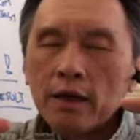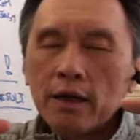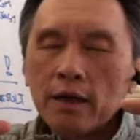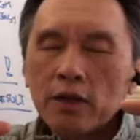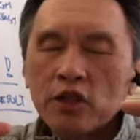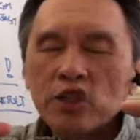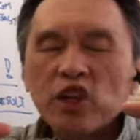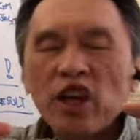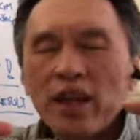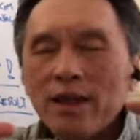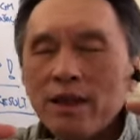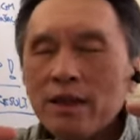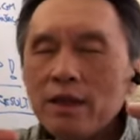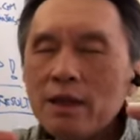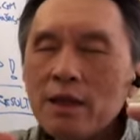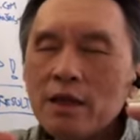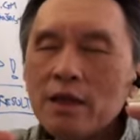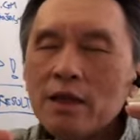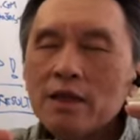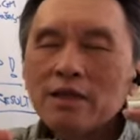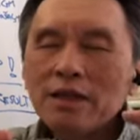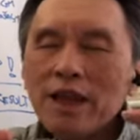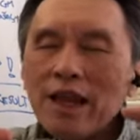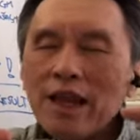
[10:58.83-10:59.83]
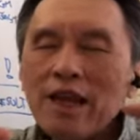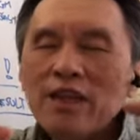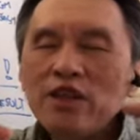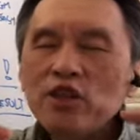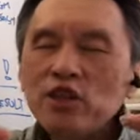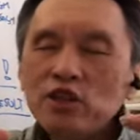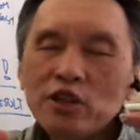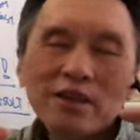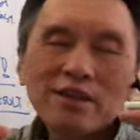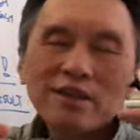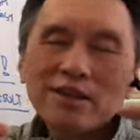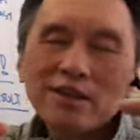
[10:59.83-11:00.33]
Chinese
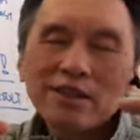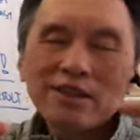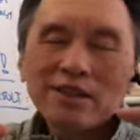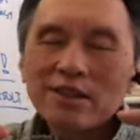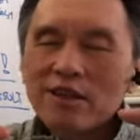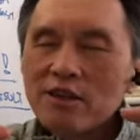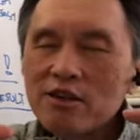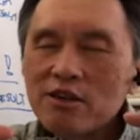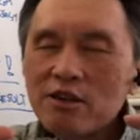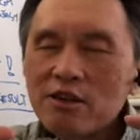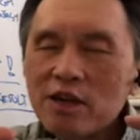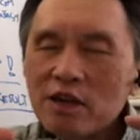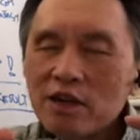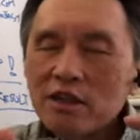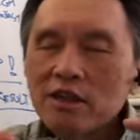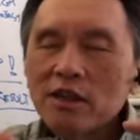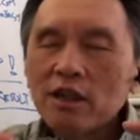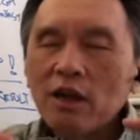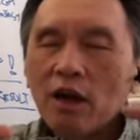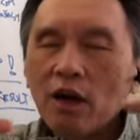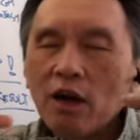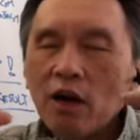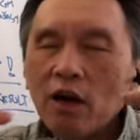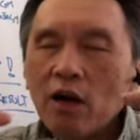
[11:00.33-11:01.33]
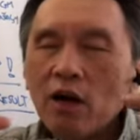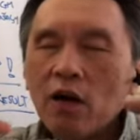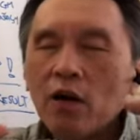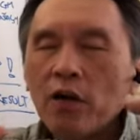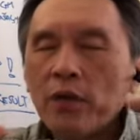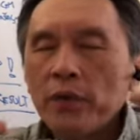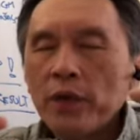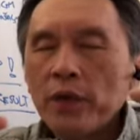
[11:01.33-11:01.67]
ancient secret or